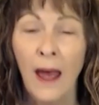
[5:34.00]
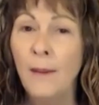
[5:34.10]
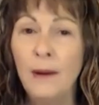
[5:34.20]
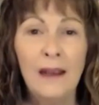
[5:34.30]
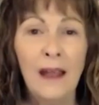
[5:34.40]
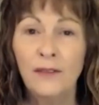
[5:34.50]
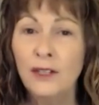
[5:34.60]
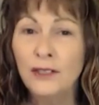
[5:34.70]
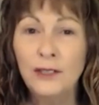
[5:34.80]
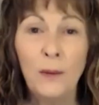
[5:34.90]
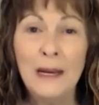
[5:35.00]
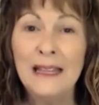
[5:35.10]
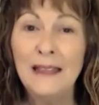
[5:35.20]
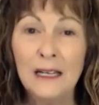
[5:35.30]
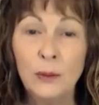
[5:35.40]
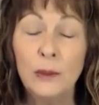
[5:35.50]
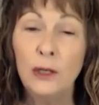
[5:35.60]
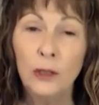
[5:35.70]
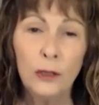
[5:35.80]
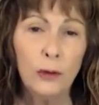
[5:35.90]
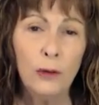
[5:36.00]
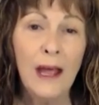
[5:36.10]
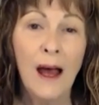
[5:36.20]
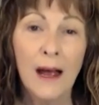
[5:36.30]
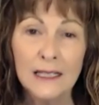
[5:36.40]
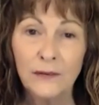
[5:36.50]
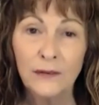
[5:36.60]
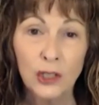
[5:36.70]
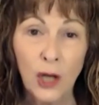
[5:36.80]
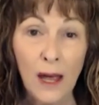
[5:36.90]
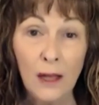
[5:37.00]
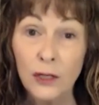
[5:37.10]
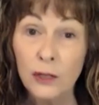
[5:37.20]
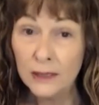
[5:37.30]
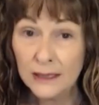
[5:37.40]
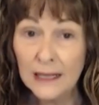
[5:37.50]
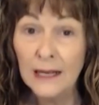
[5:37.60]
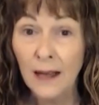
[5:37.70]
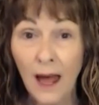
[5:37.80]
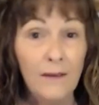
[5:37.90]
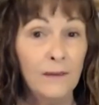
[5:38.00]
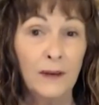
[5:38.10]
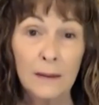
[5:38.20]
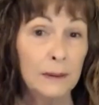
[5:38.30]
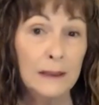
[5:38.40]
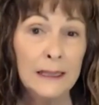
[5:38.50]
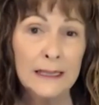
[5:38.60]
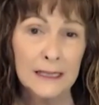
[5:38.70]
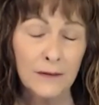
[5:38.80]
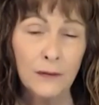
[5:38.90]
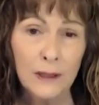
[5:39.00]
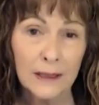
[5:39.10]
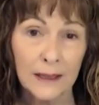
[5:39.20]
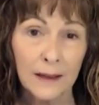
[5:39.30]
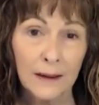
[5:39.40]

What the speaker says: I mean, there's so many things. When you look through the eyes of a child, you see life completely differently.